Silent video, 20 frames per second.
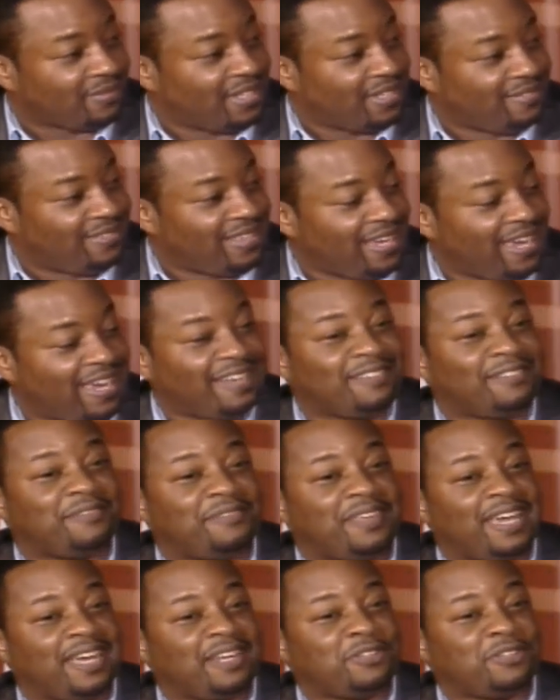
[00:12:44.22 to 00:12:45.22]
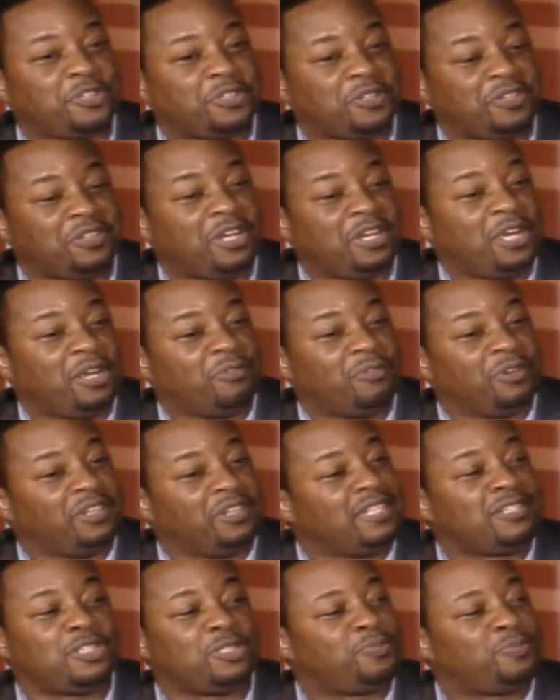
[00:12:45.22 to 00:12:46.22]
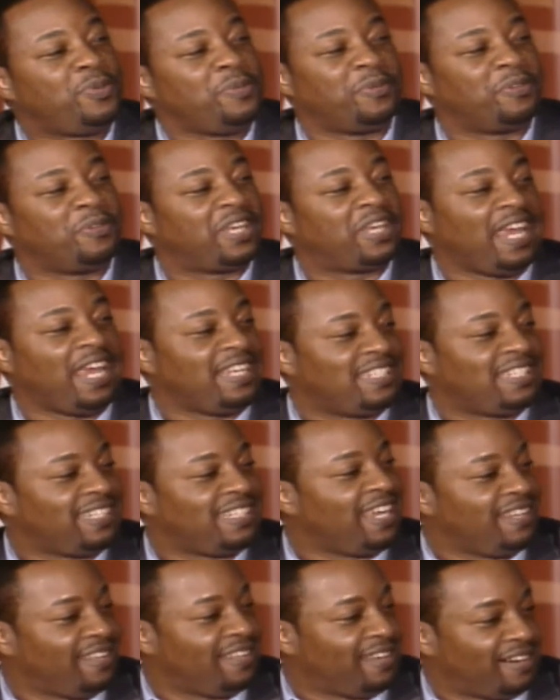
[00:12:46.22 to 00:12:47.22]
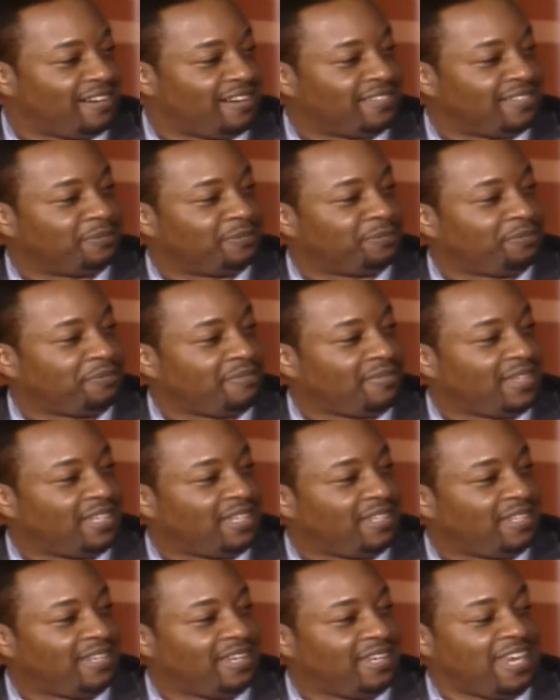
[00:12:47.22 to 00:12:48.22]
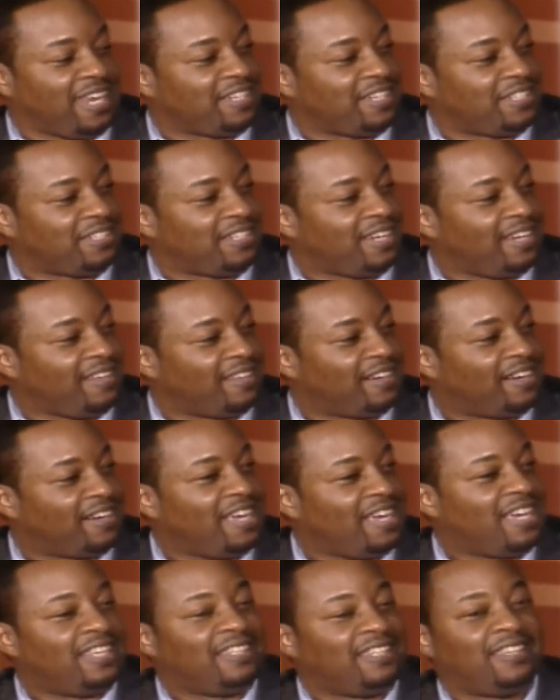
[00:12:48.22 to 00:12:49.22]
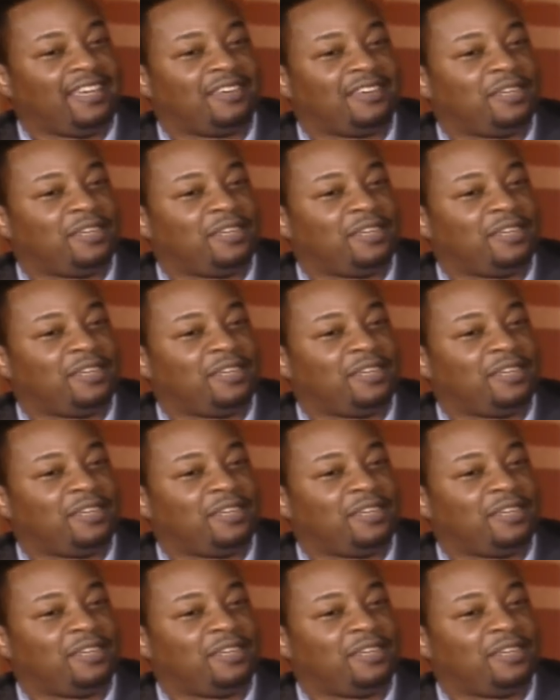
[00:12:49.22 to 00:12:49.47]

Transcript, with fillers: Mm-hmm. That, that church, religious people can't stay there. No. They can't stay no. there. They'll,